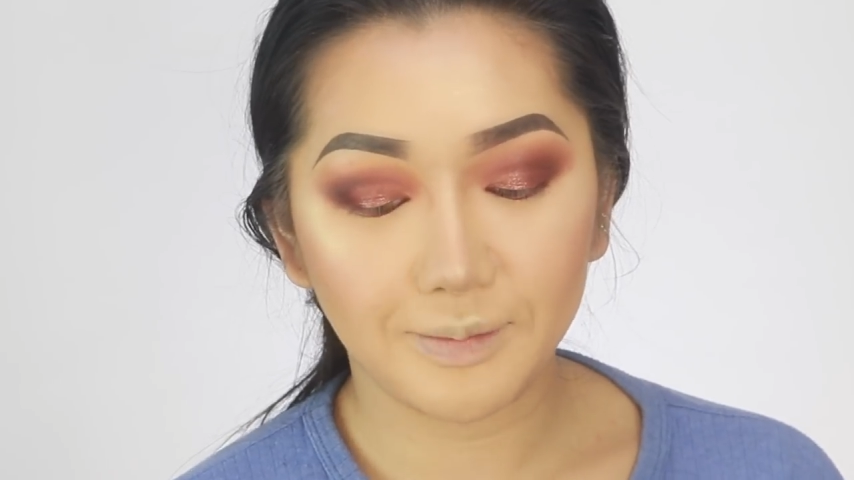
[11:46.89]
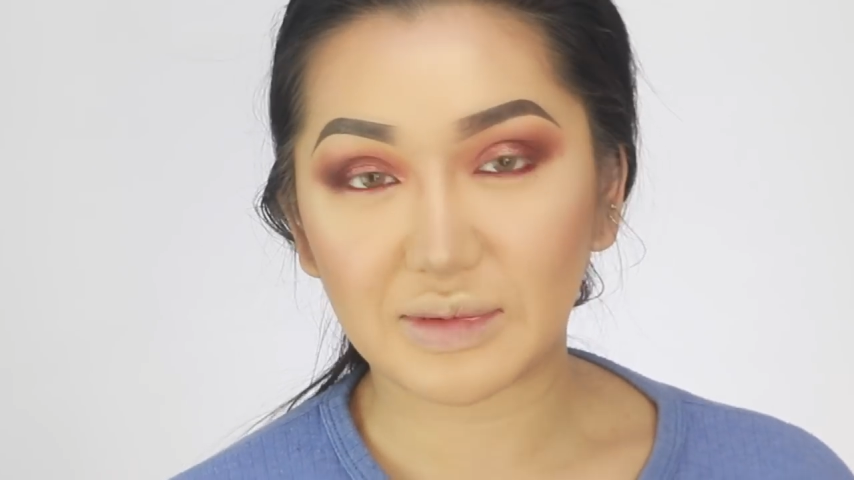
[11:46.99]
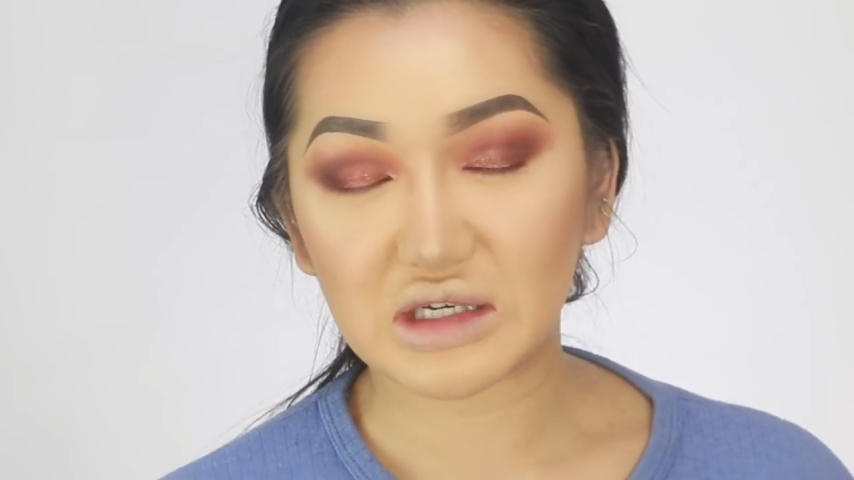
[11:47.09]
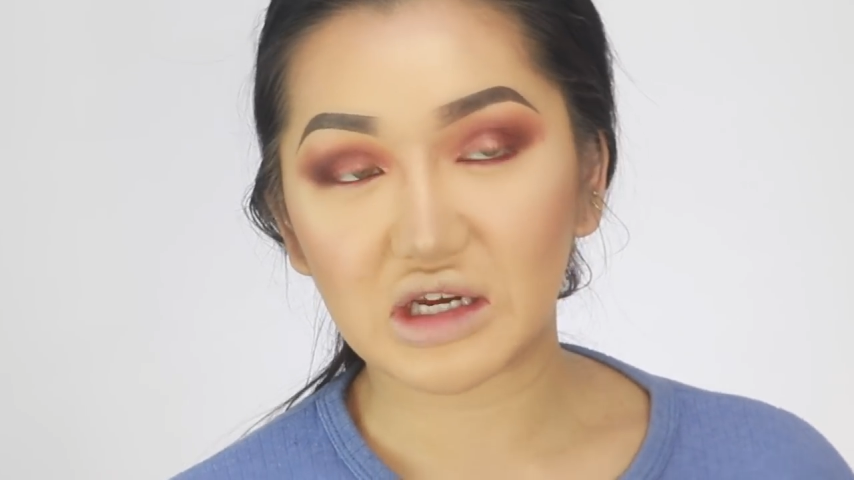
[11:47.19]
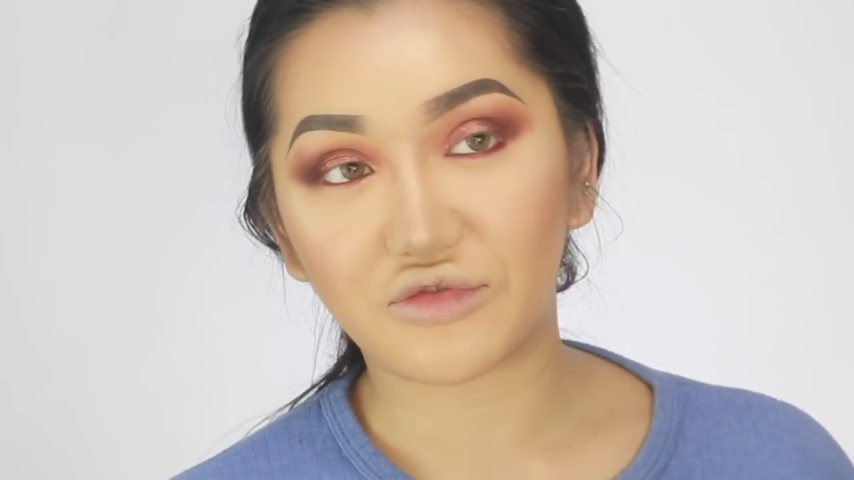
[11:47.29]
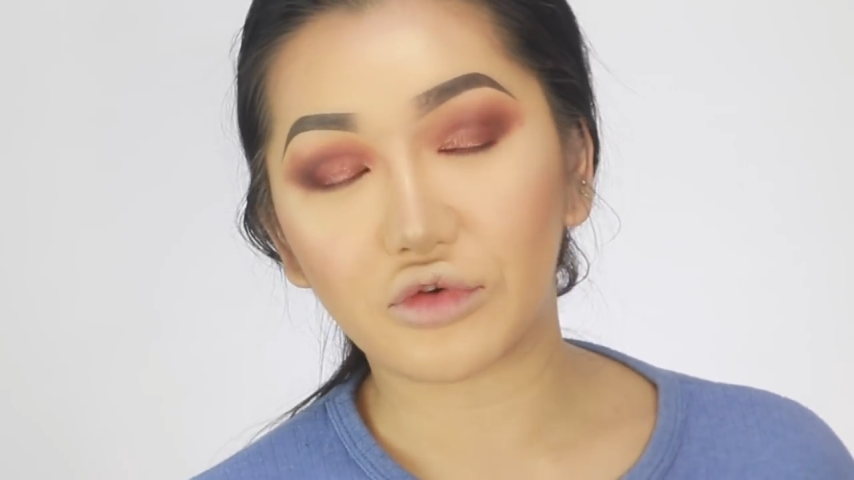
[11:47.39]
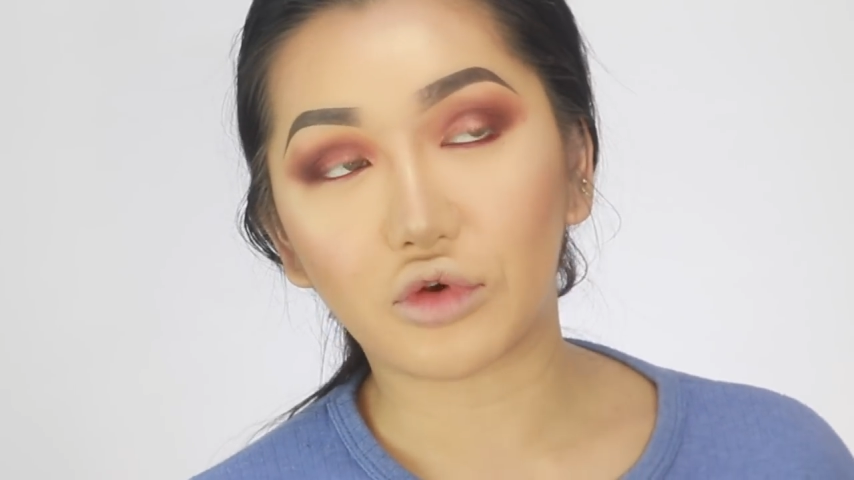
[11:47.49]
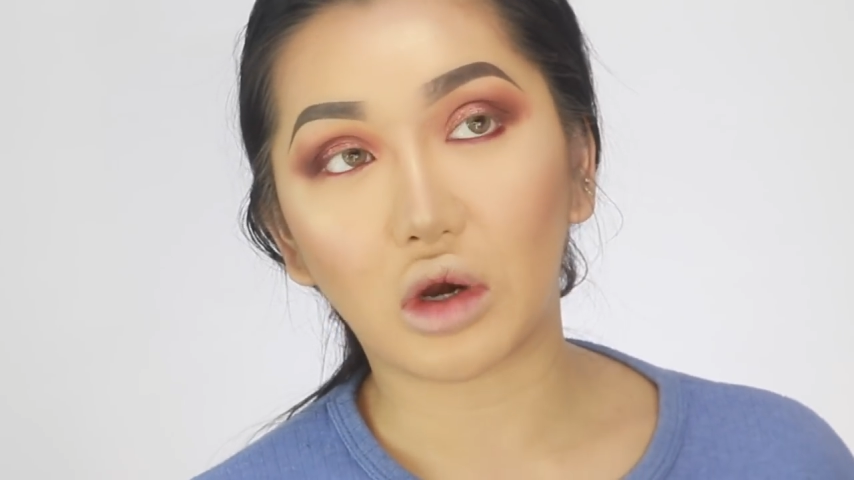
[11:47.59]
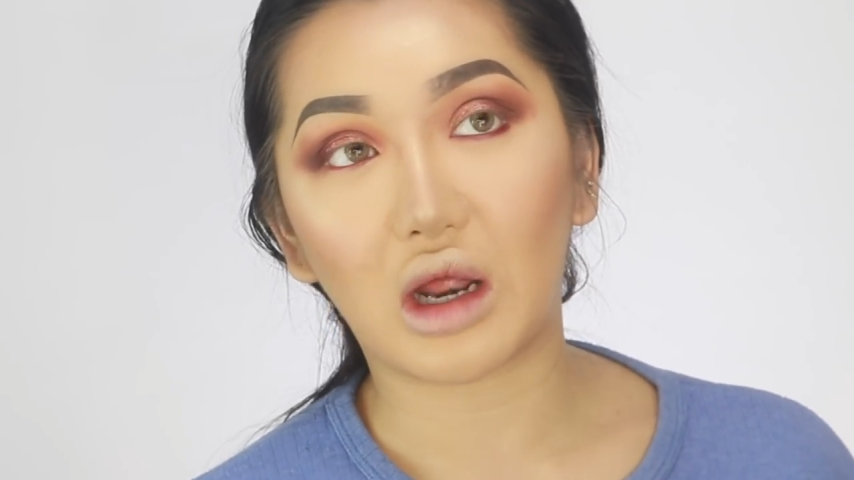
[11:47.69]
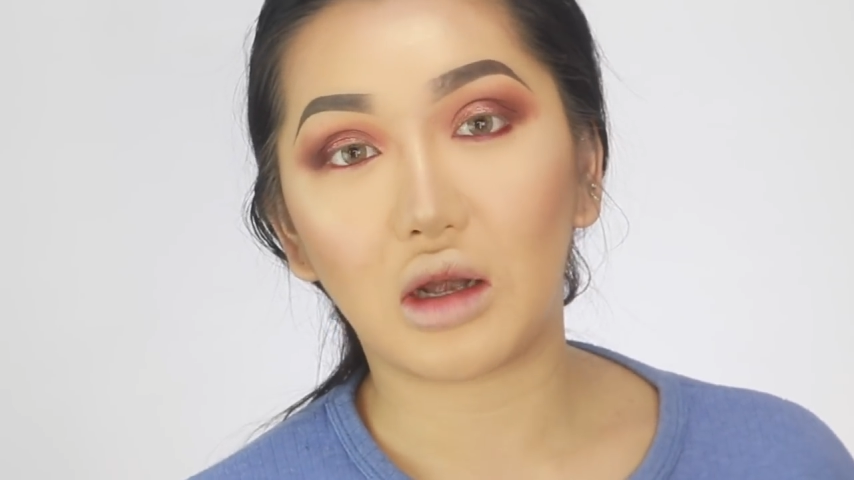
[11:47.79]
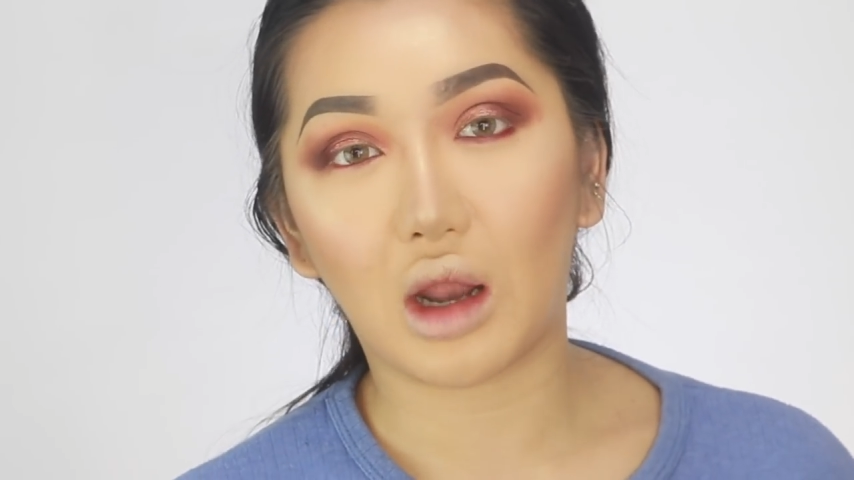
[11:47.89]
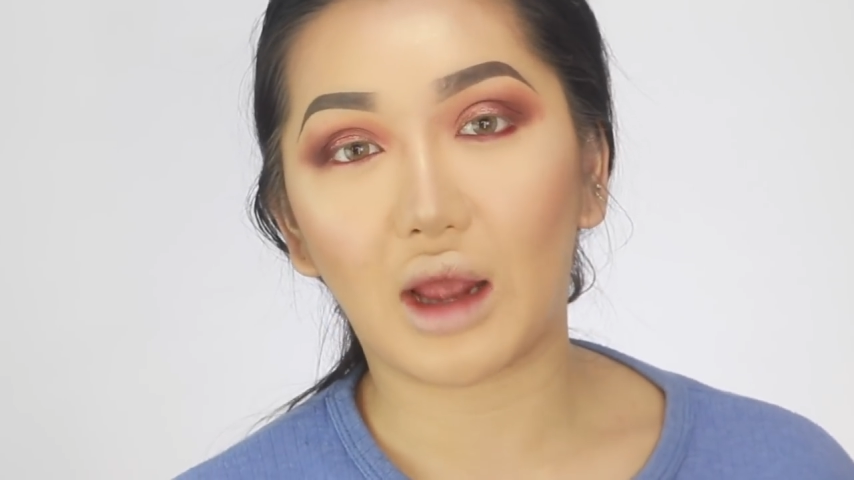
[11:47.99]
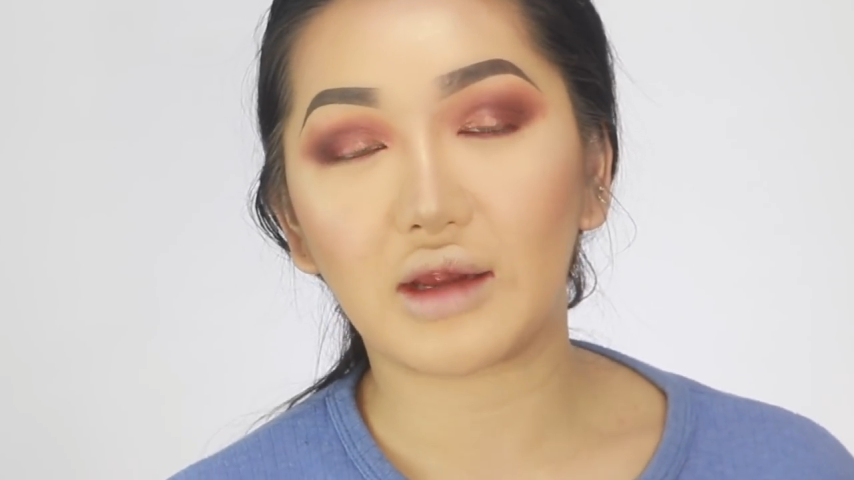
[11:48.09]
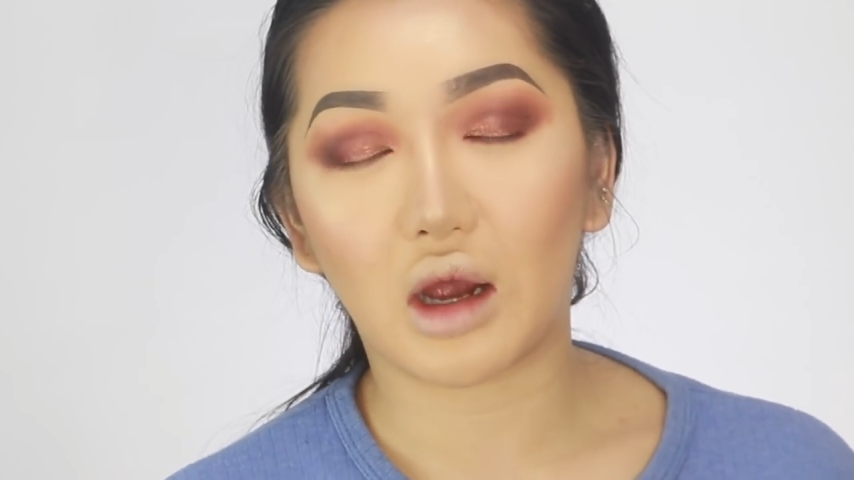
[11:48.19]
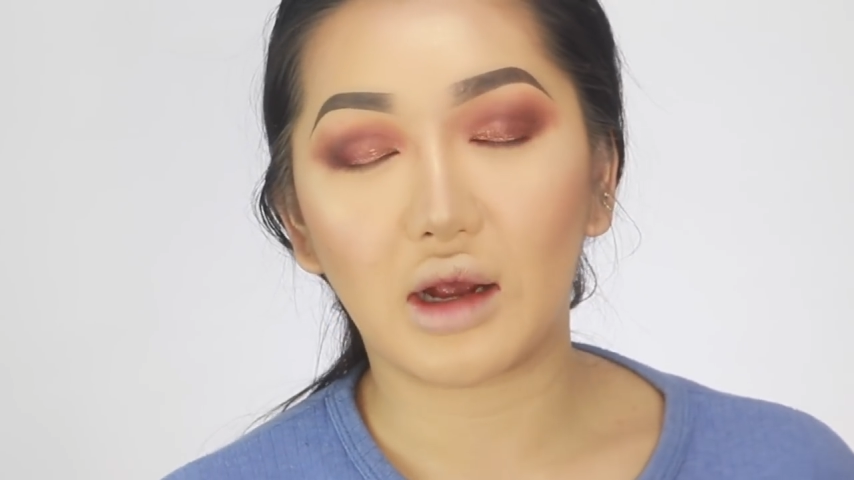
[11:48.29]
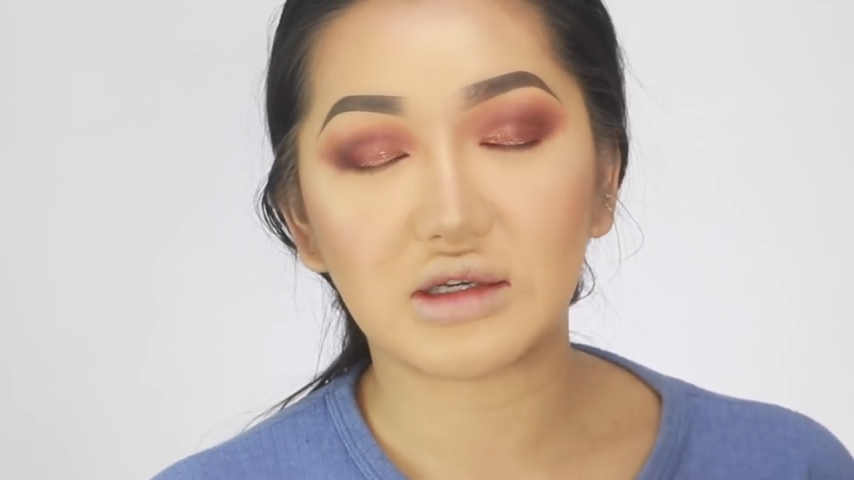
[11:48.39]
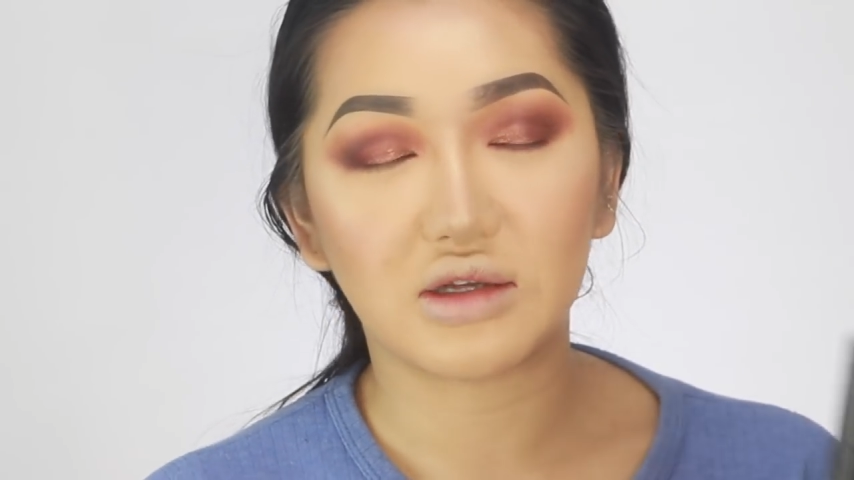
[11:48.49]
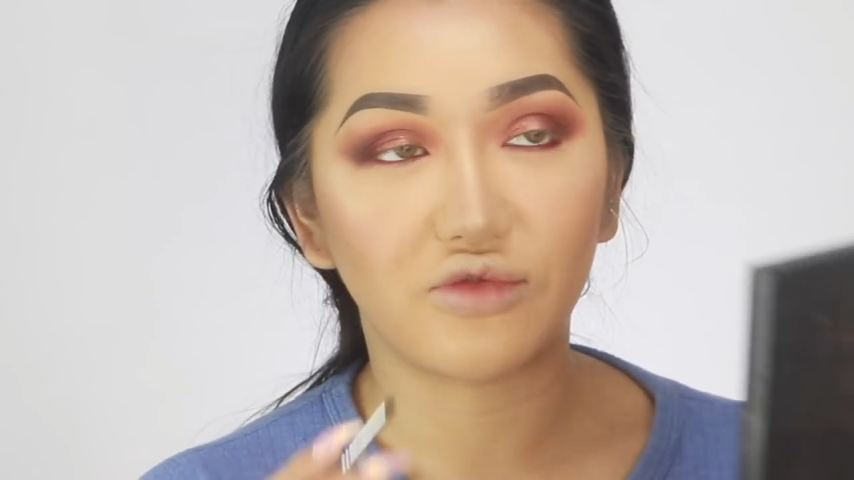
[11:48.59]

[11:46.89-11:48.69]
especially if you've got like light eyes.